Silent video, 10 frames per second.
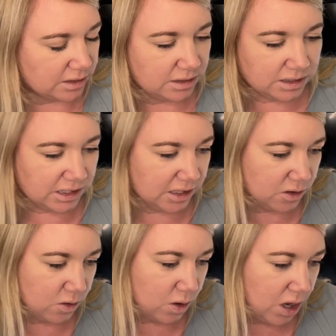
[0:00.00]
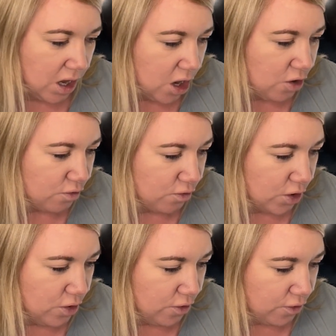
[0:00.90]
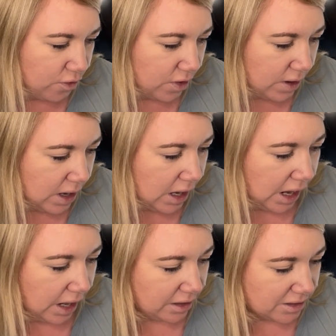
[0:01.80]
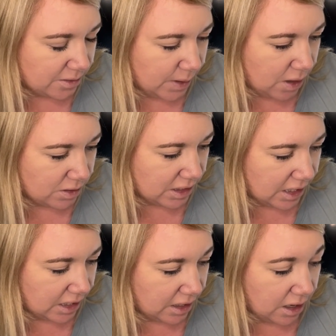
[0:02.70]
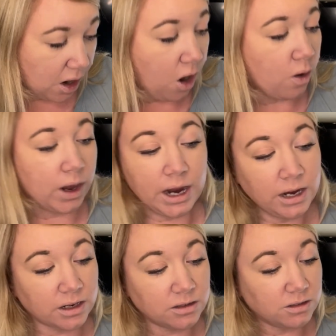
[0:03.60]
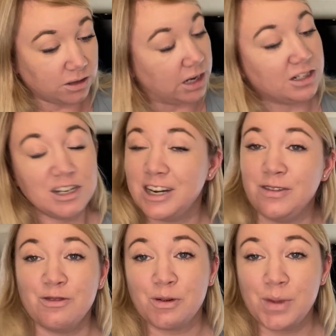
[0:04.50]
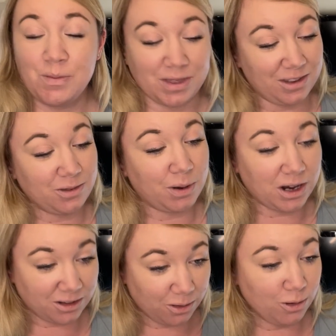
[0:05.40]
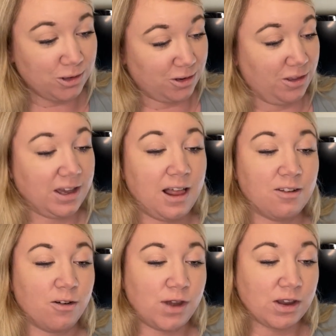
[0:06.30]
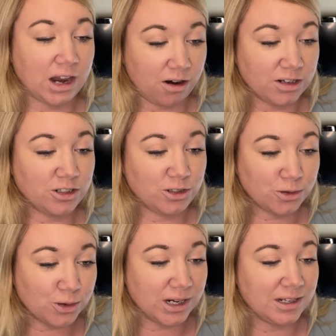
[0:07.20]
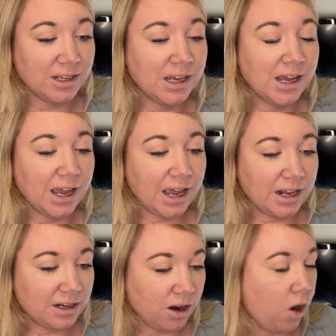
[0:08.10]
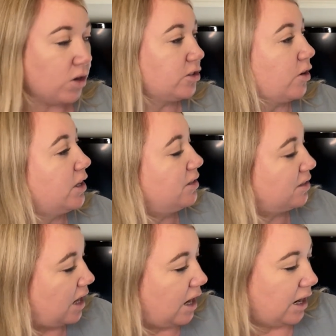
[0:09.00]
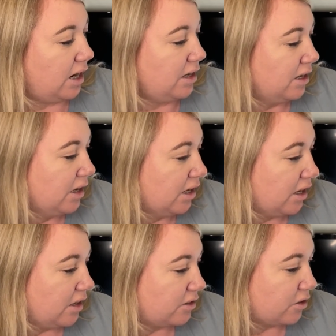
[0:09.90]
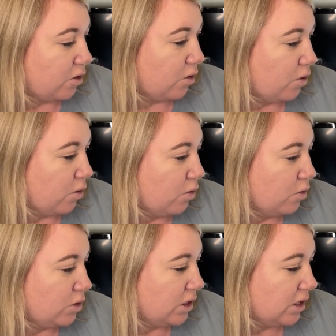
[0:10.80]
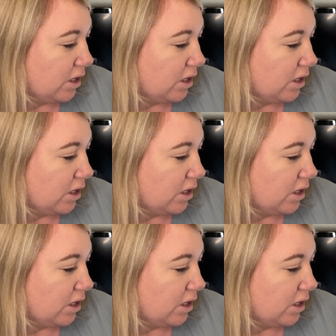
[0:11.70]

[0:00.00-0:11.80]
steel roof and the spouting. Oh, and I didn't even remember this, but it's also the colour of our garage door. And, oh, sorry, this colour is called,